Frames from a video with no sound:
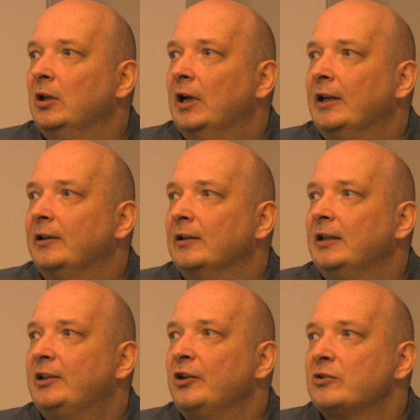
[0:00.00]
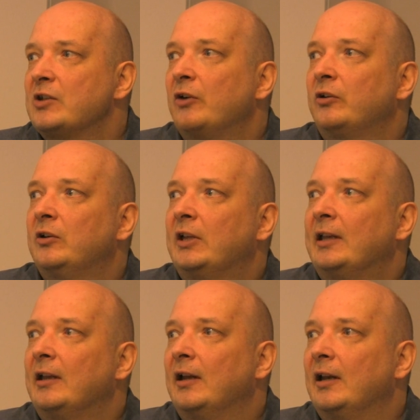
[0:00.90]
And it turns out that
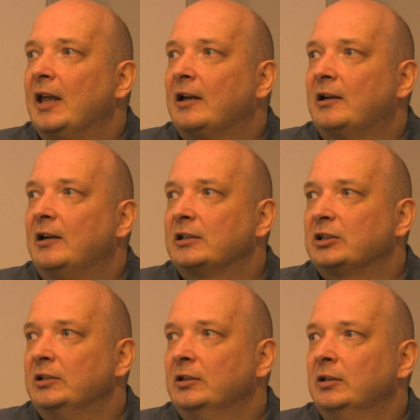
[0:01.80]
Lagrange